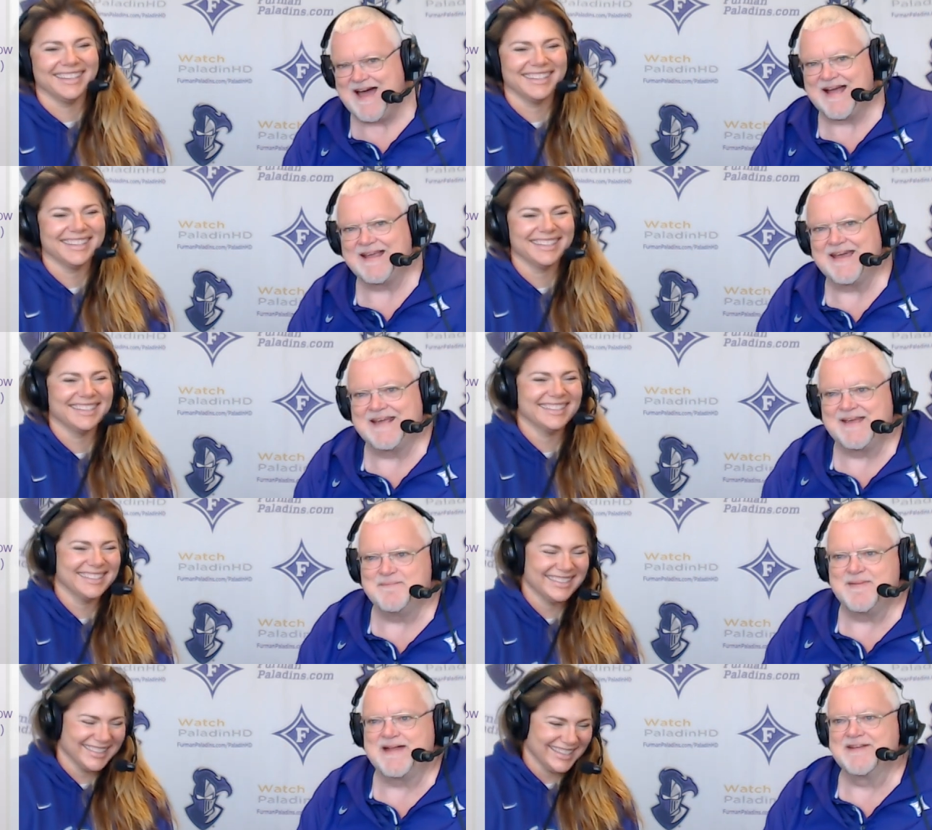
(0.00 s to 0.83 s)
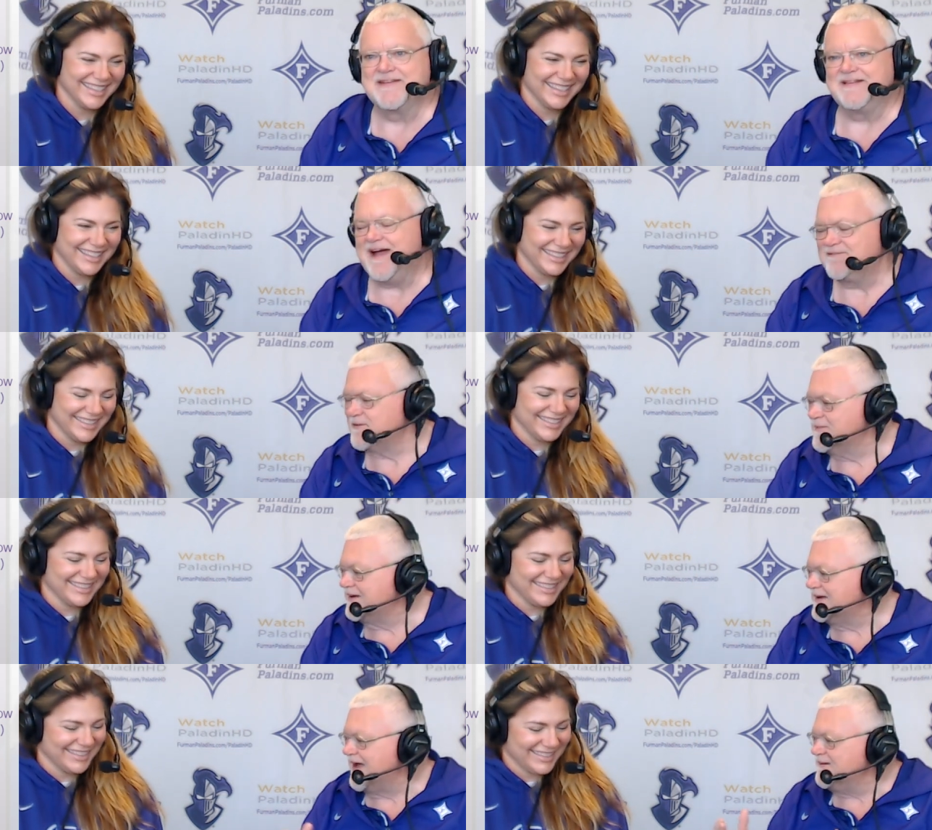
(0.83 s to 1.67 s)
Speaker 1: not getting in bed until after
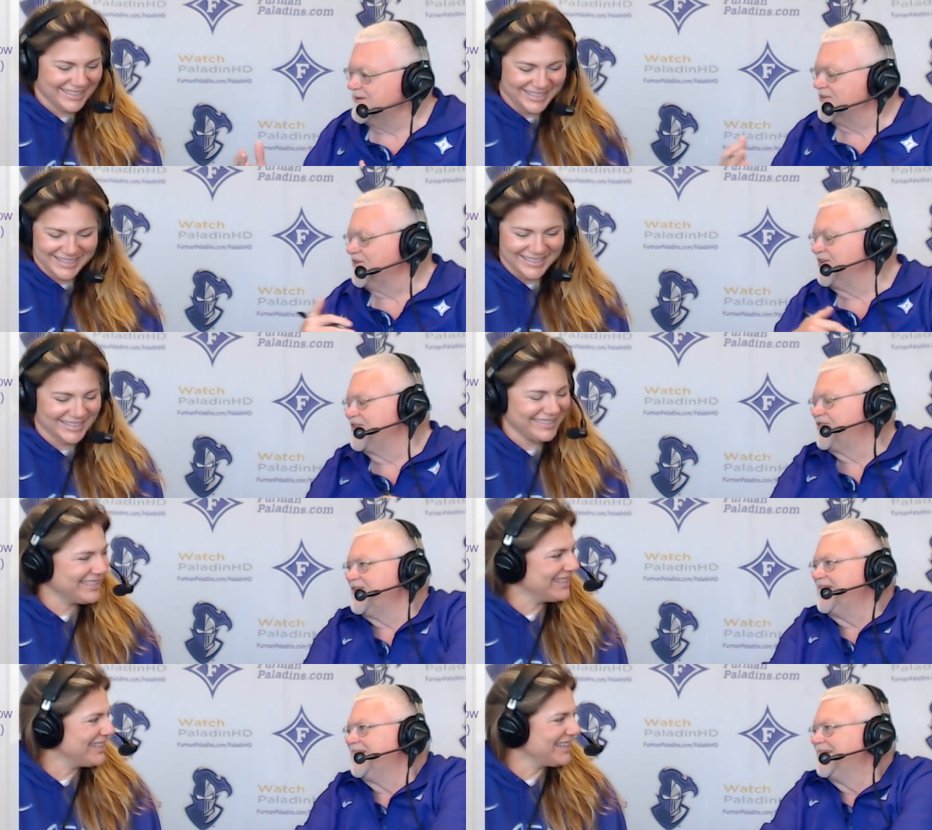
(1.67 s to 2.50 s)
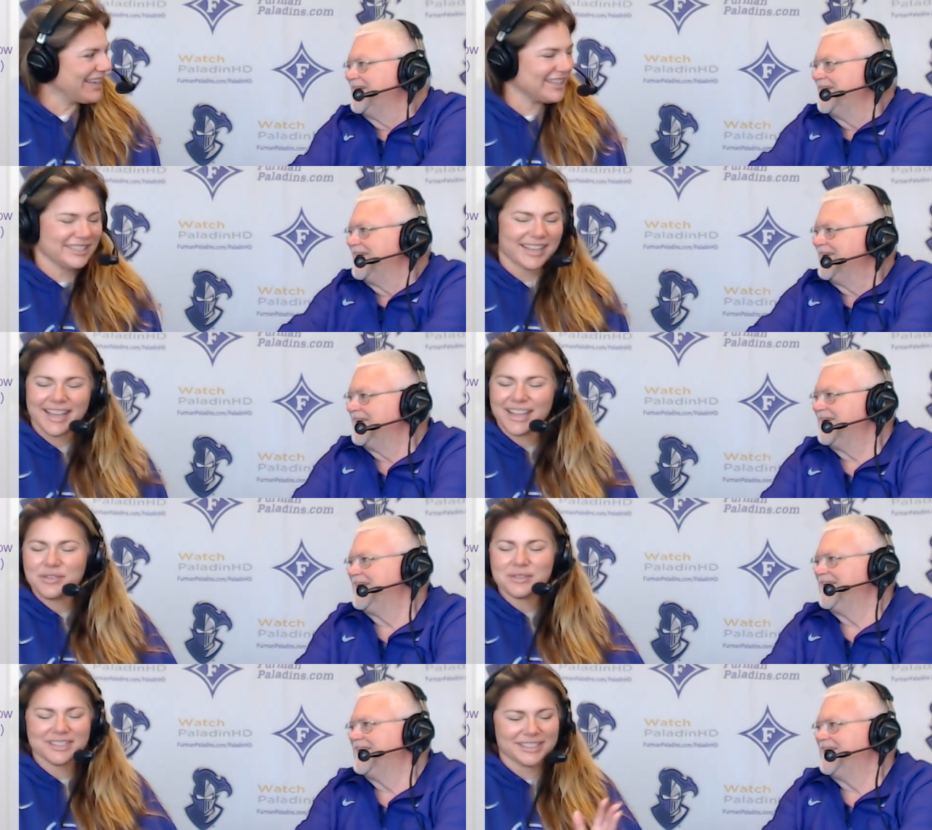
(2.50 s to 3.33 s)
midnight, but it's good to see you.
Speaker 2: It's,
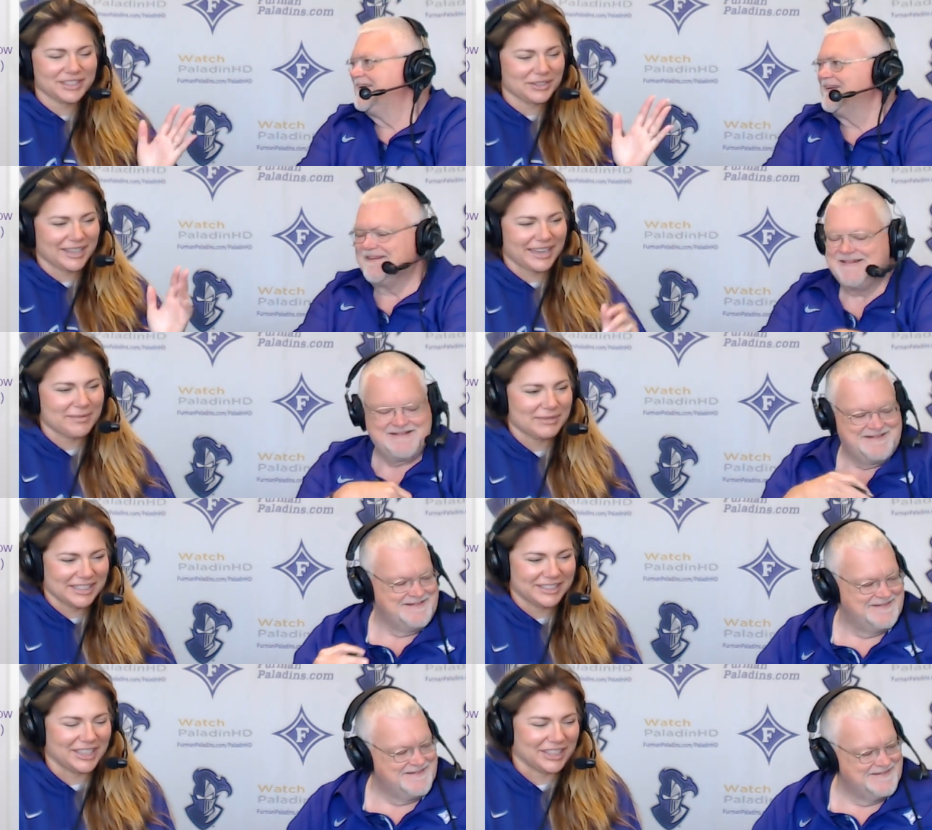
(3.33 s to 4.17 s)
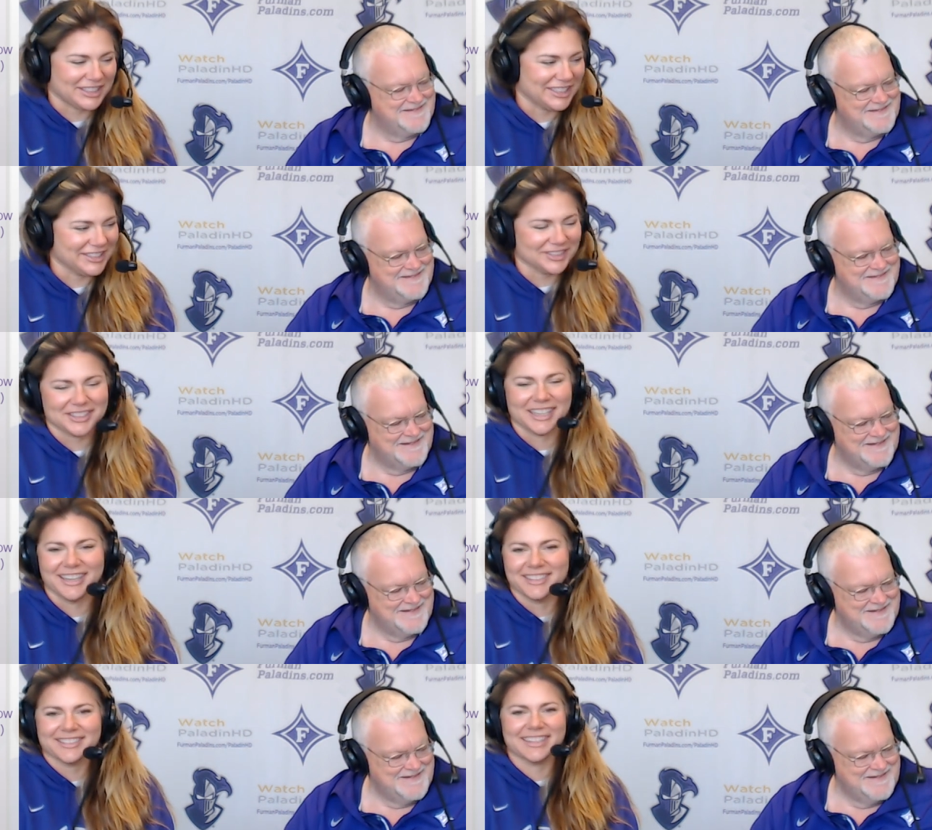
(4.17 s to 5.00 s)
I always enjoy coming to talk to you,
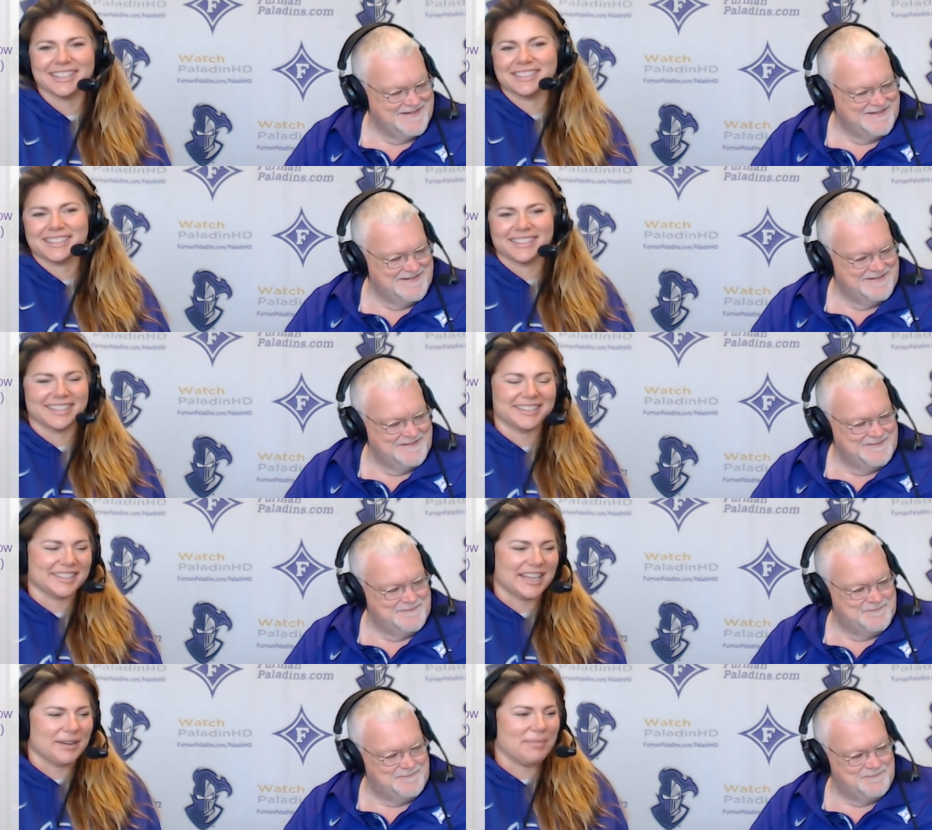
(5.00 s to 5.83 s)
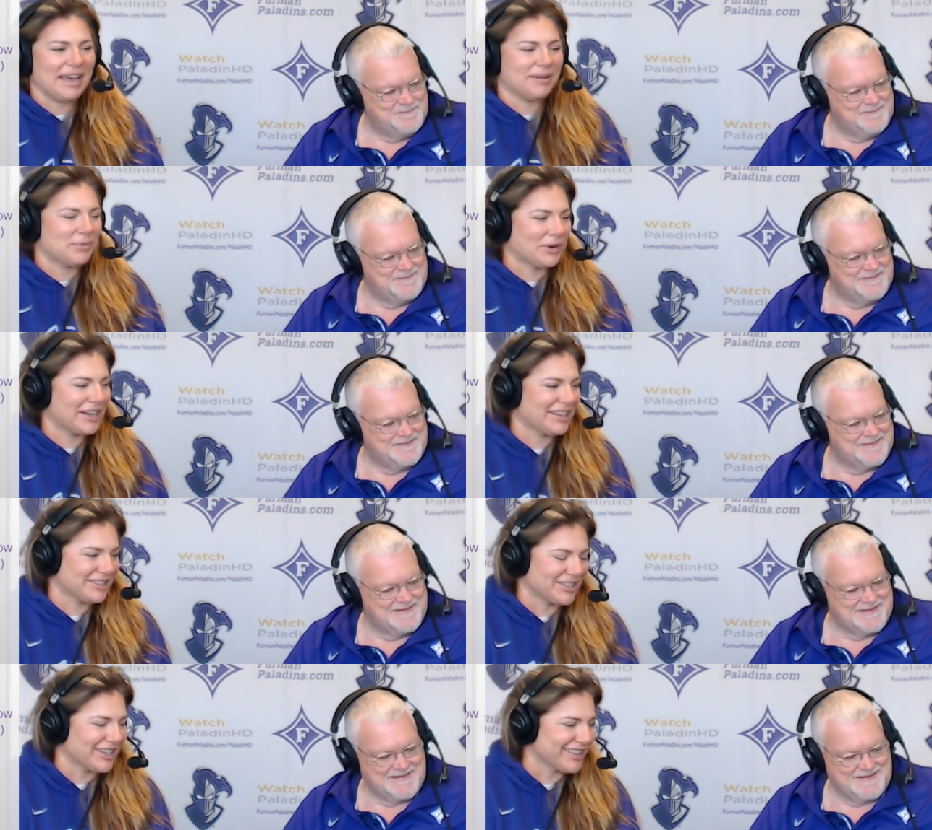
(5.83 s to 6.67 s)
so it's it's not a bad
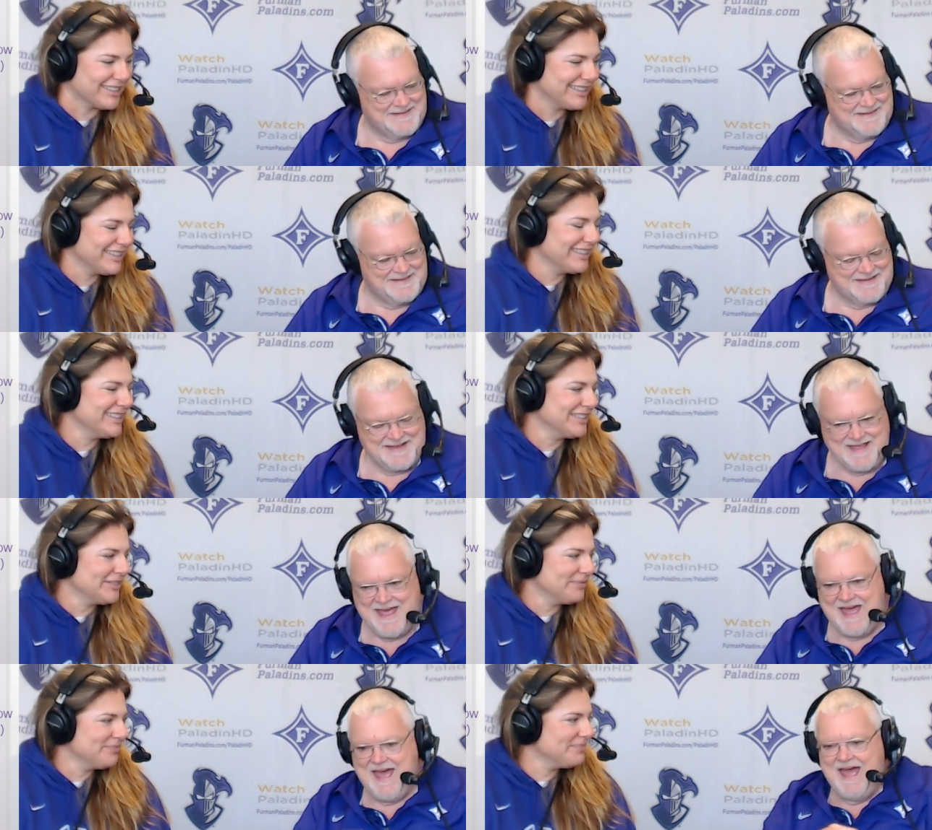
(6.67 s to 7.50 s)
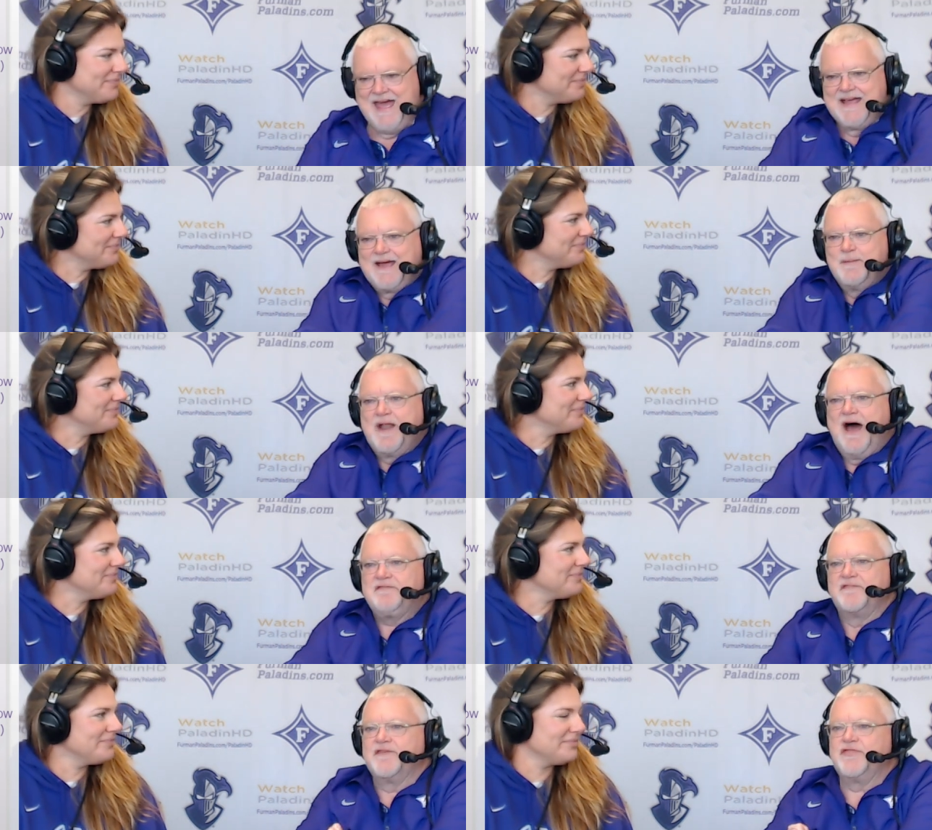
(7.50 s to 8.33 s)
morning start. Coming off of a